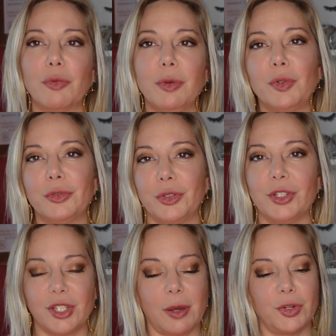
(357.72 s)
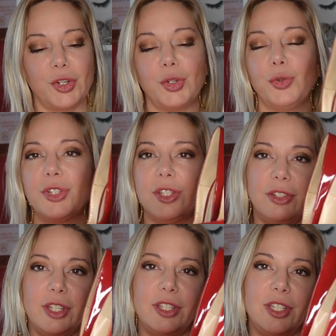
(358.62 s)
we move to the summer shoes
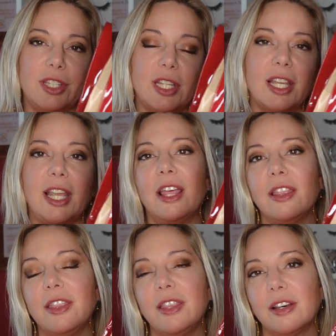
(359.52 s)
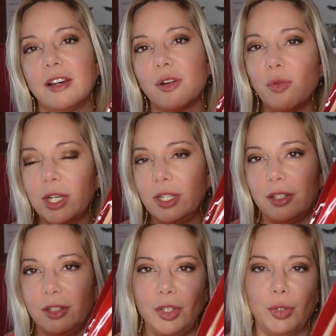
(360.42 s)
this is again the
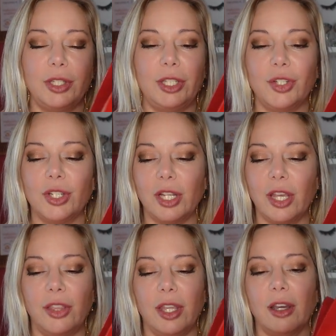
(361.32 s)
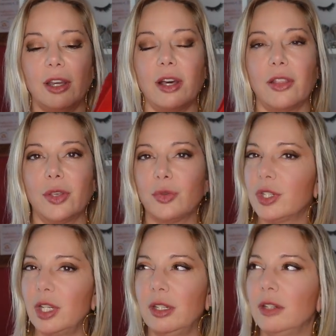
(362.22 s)
quite new addition. I think I got
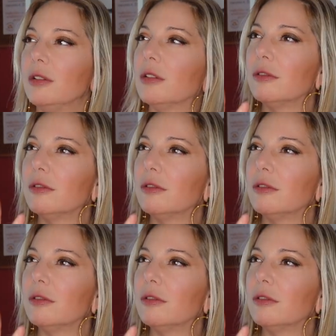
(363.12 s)
those in